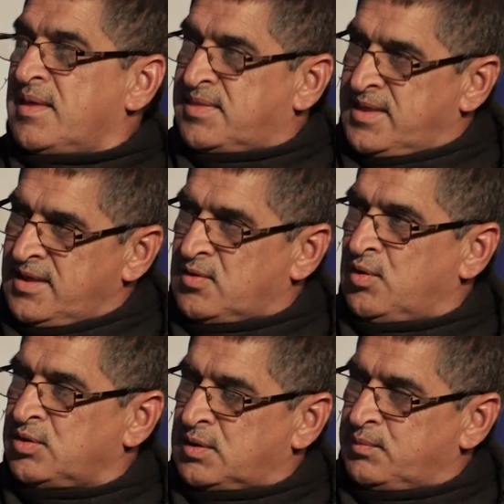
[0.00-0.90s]
They
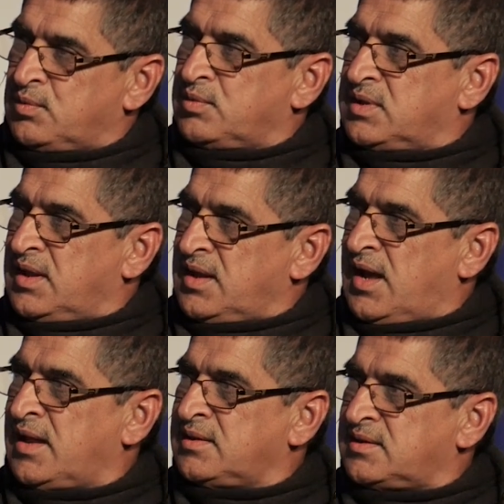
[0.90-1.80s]
contribute their
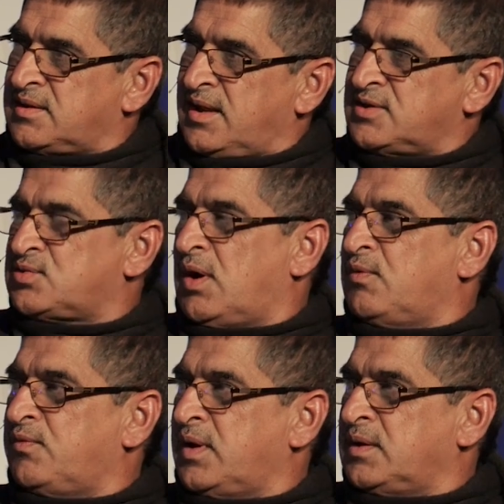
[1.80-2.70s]
100 rands to
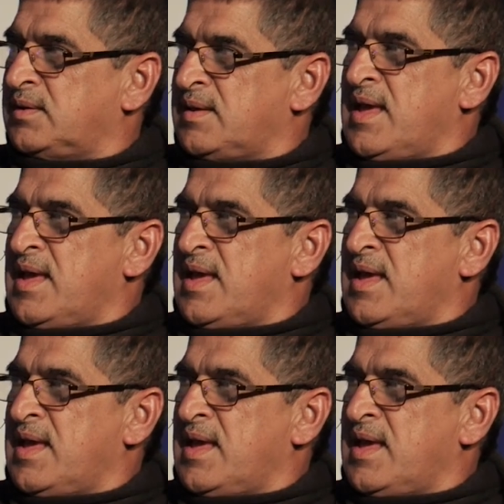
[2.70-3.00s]
our fund.